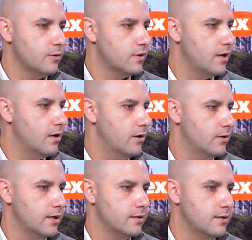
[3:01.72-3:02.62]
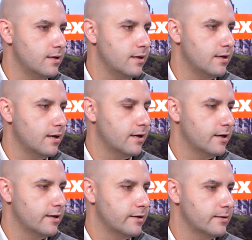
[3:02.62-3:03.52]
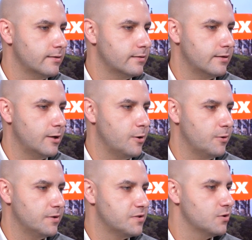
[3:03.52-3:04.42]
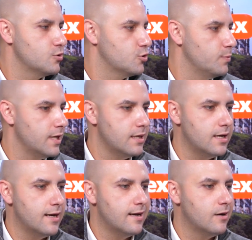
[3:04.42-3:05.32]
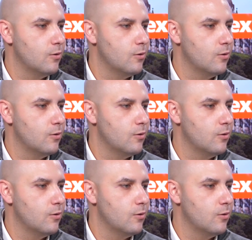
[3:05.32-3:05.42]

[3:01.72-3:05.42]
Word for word: out there in the, uh, you know, in social media